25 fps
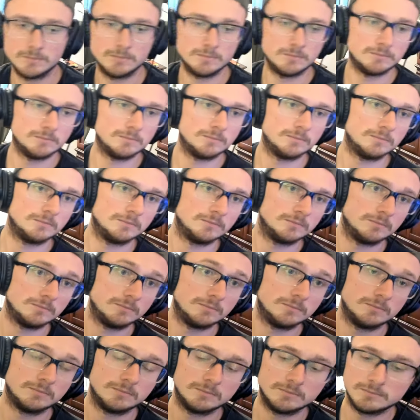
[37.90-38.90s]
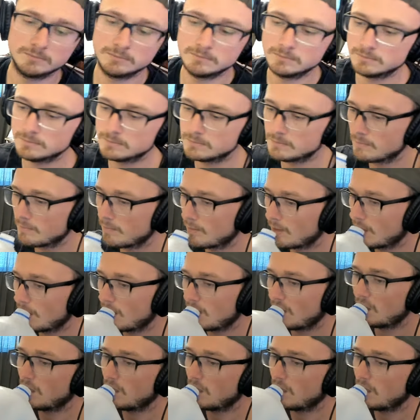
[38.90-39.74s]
(no one is talking)